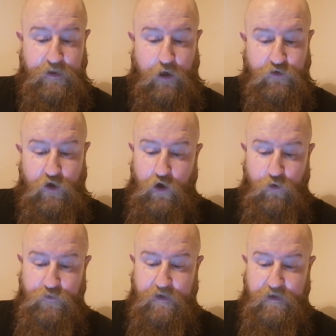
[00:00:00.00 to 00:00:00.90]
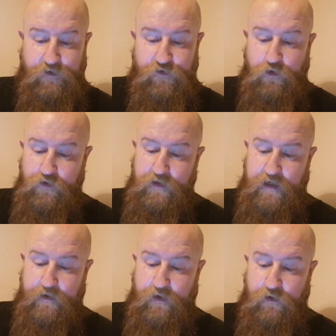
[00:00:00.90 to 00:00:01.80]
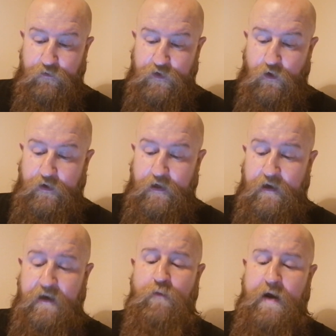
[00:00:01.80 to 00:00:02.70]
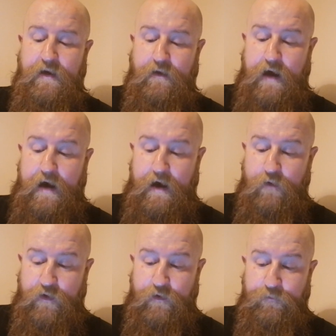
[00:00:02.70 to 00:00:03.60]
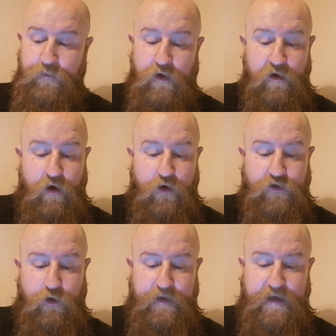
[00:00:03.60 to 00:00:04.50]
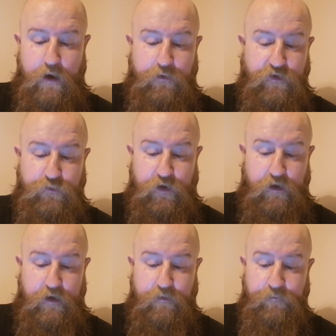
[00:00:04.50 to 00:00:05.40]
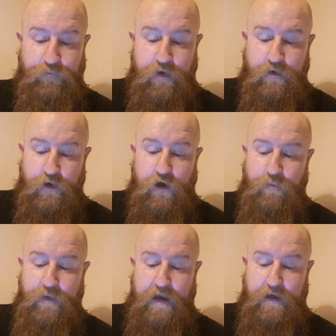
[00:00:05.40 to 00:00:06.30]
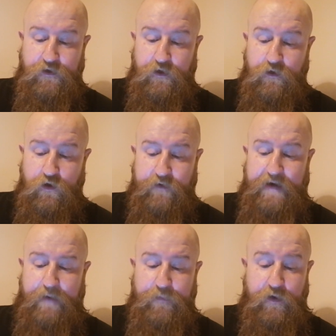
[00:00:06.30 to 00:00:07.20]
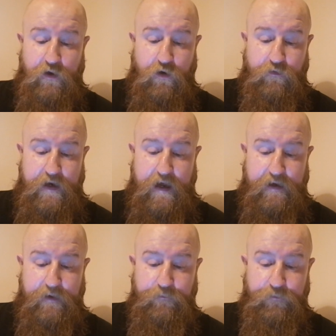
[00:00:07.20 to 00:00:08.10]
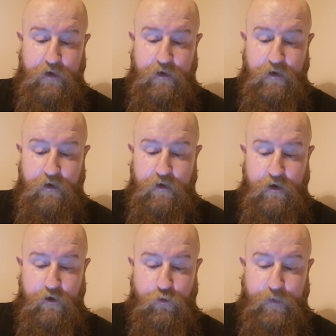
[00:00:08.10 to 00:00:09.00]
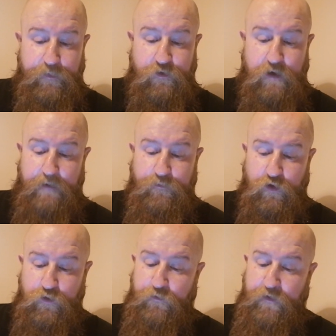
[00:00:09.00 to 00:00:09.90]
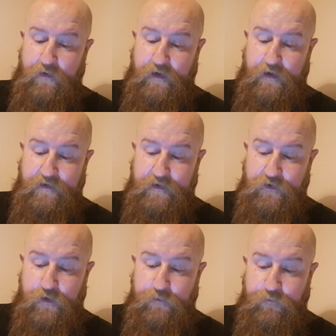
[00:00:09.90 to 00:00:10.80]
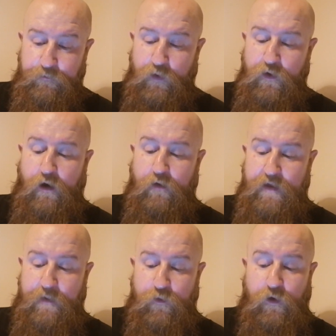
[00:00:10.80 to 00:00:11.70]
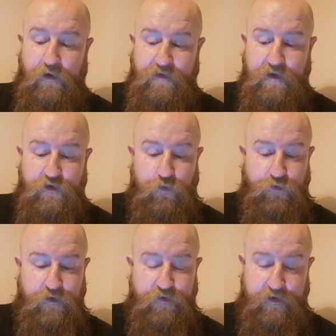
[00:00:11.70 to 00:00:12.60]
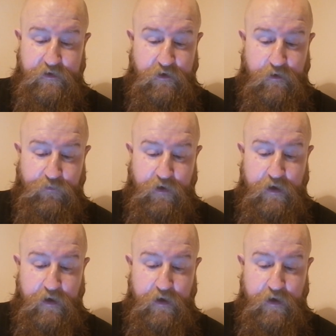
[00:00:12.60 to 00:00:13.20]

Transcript: Dr. Hope said these drugs together could have resulted in an irregular heart rhythm or slowing down of his breathing. The combination could have happened overnight. 3 prescribed drugs were found in his system, but none of them were illicit substances.